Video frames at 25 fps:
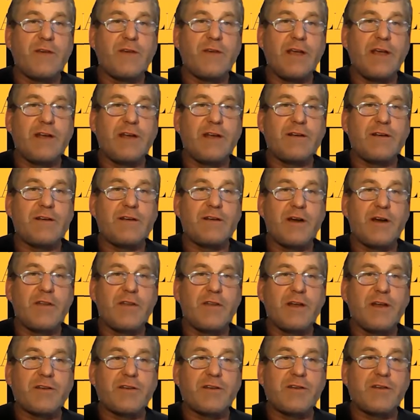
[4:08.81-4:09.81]
in I
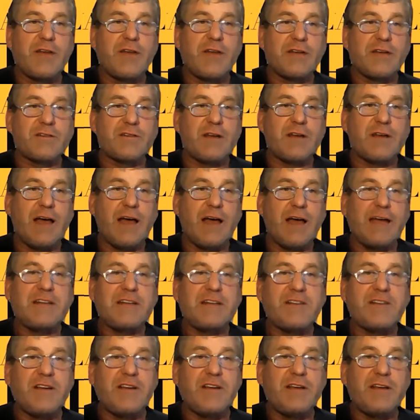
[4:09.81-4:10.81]
think
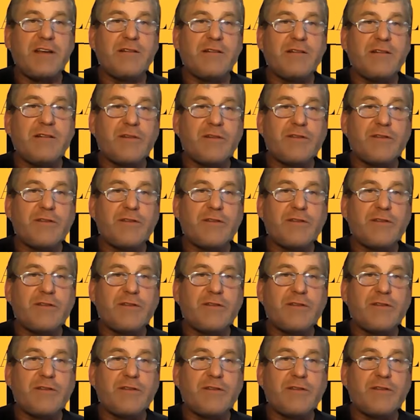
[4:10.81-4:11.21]
2018,